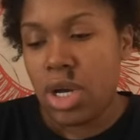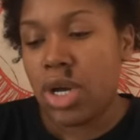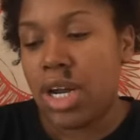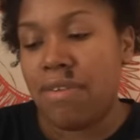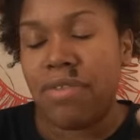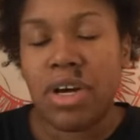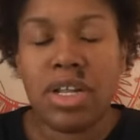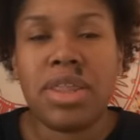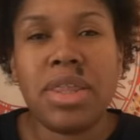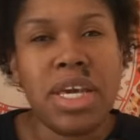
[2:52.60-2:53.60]
could have
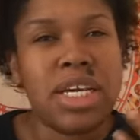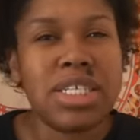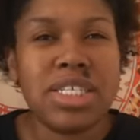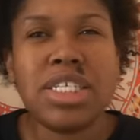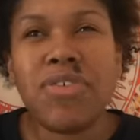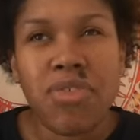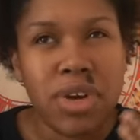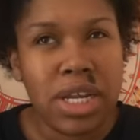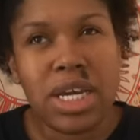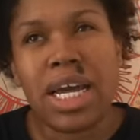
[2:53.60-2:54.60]
done things
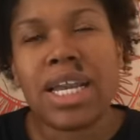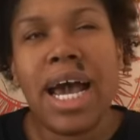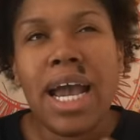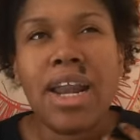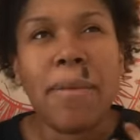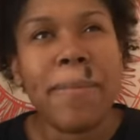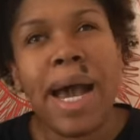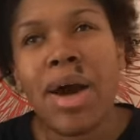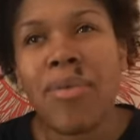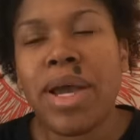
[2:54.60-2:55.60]
differently. Like, not in a
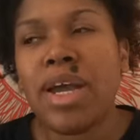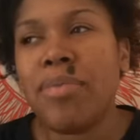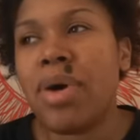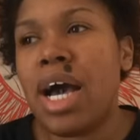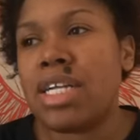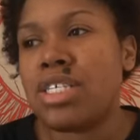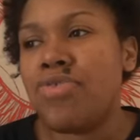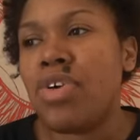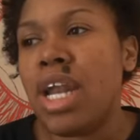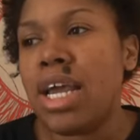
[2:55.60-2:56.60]
bad way, but I
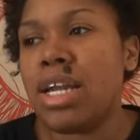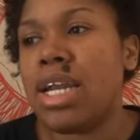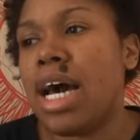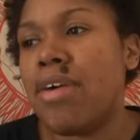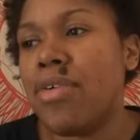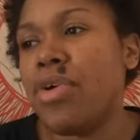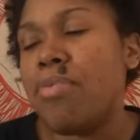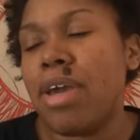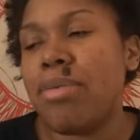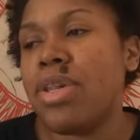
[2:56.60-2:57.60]
just feel like a lot of you,
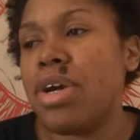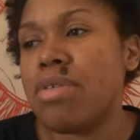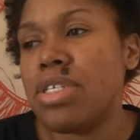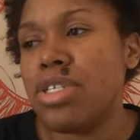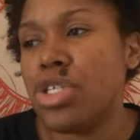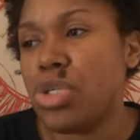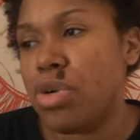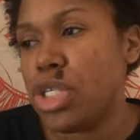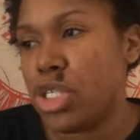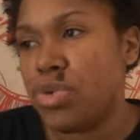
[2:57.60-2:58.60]
maybe there was a
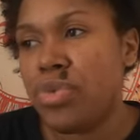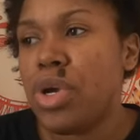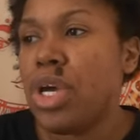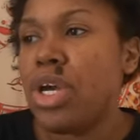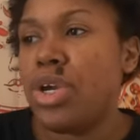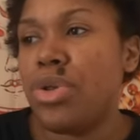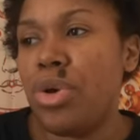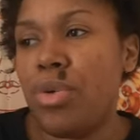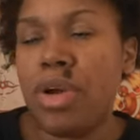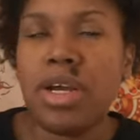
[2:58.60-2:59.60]
situation, you
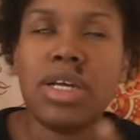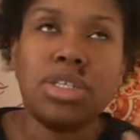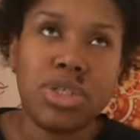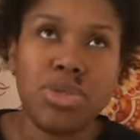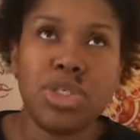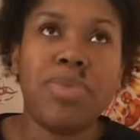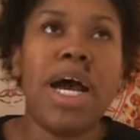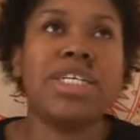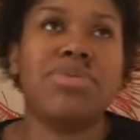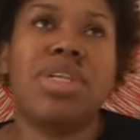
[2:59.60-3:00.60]
know, eh, due to past